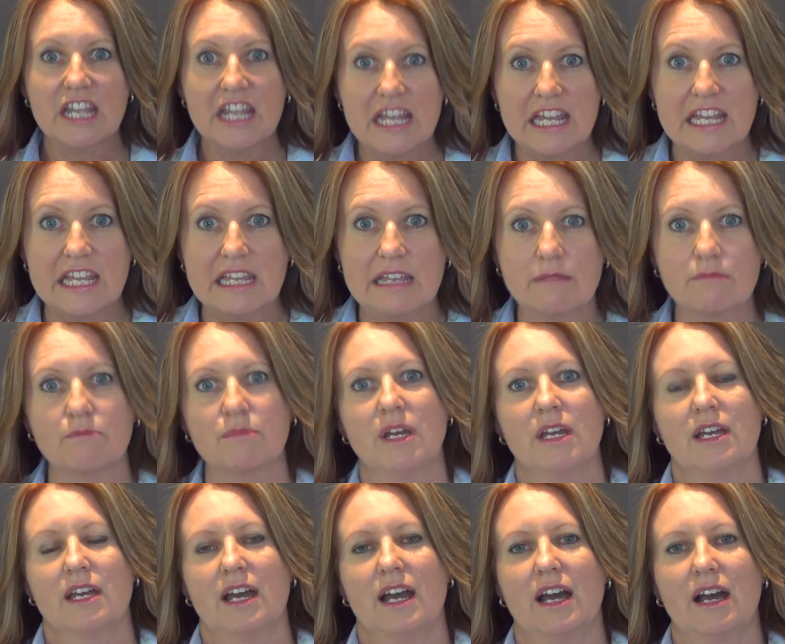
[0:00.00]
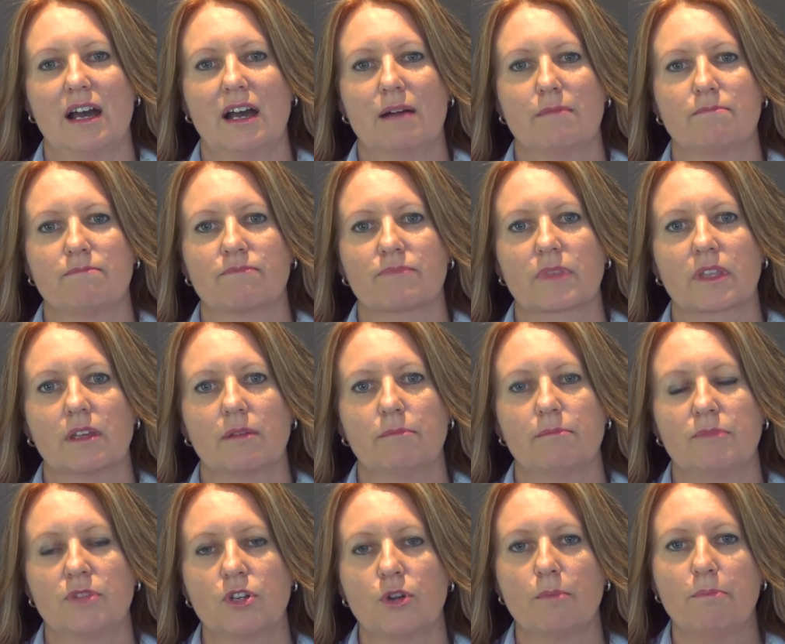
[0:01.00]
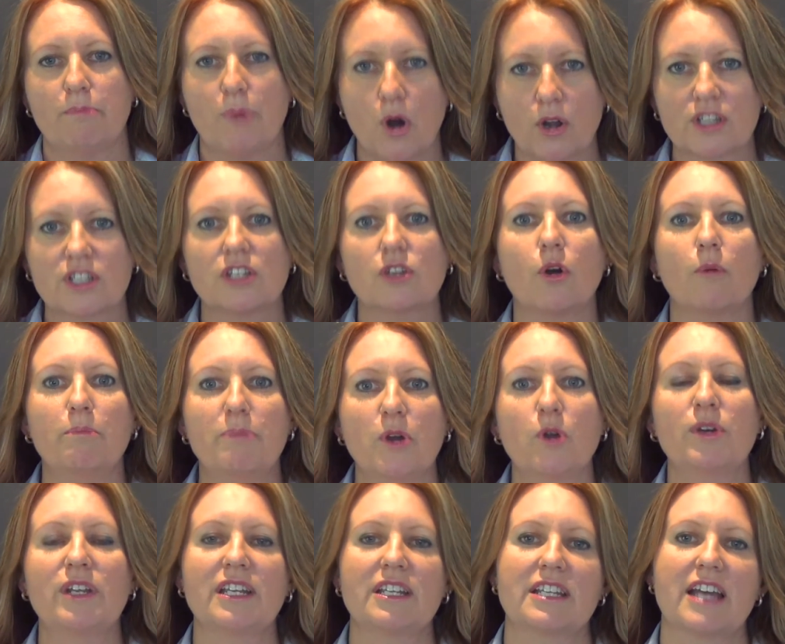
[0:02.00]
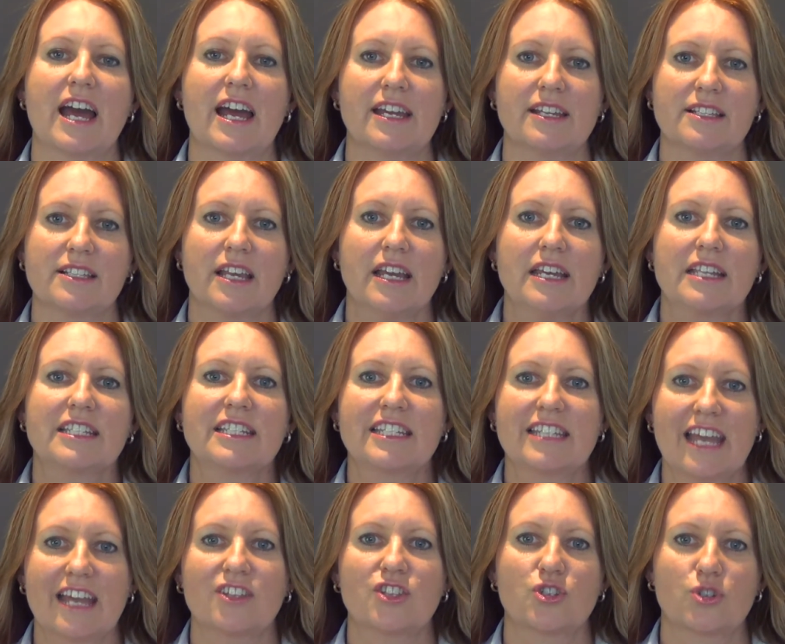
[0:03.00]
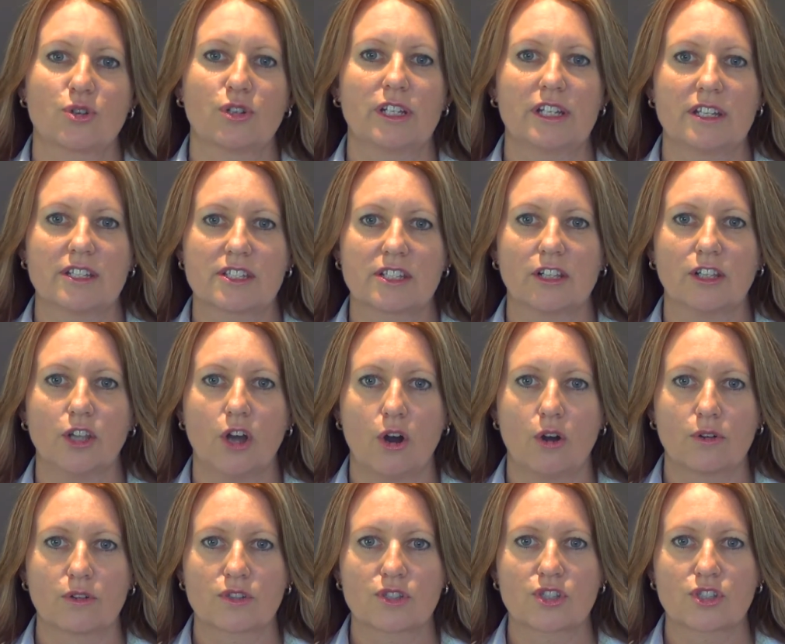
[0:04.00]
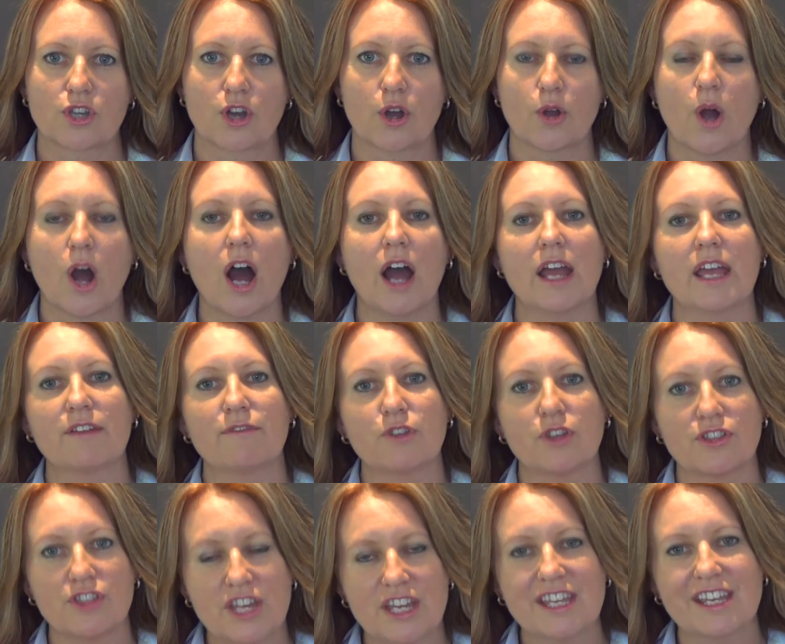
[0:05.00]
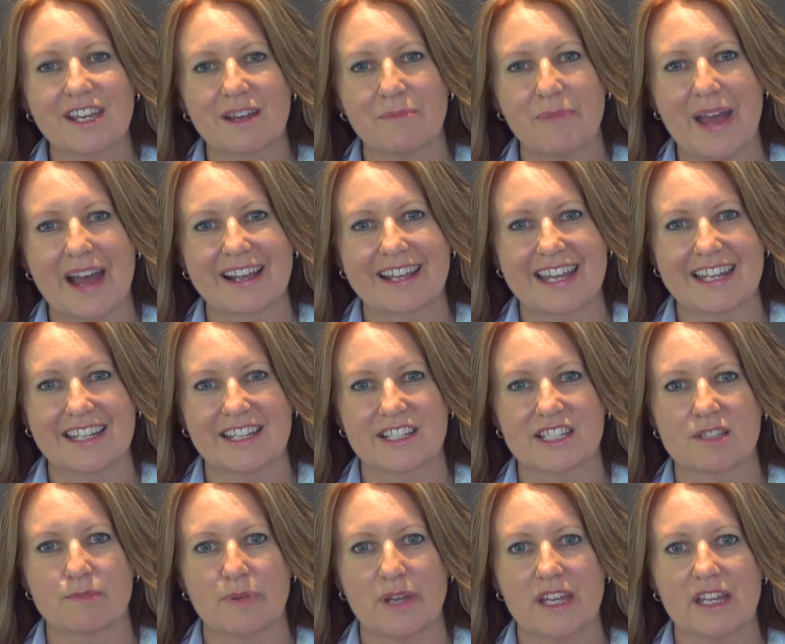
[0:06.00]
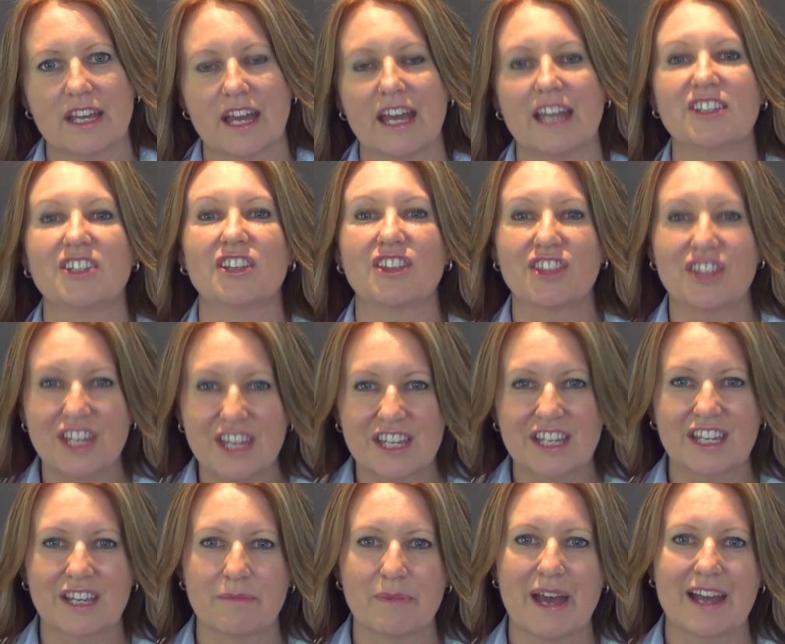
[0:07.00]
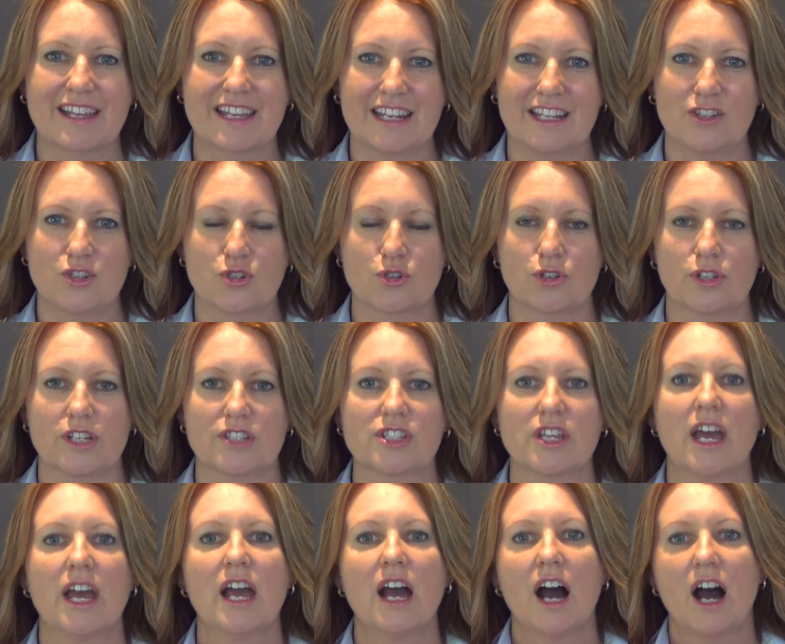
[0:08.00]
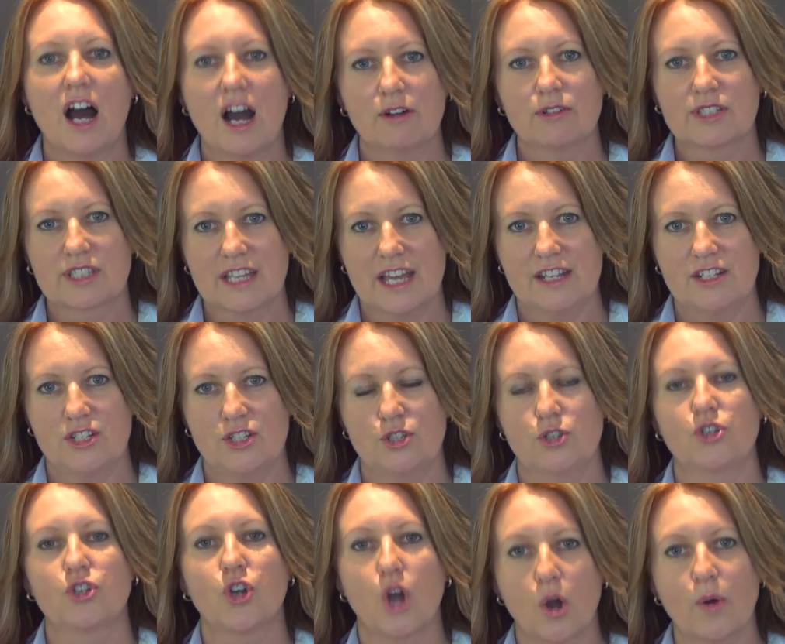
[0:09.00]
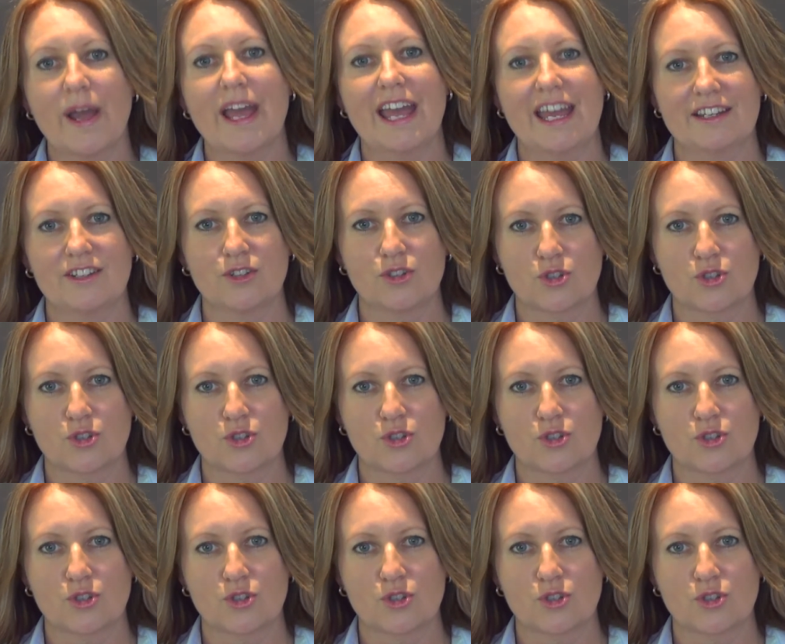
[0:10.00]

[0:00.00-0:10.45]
team, bonding or building days to get Julius along. So if you're thinking about getting a speaker and you're thinking about getting Julius, I'll say to you, go ahead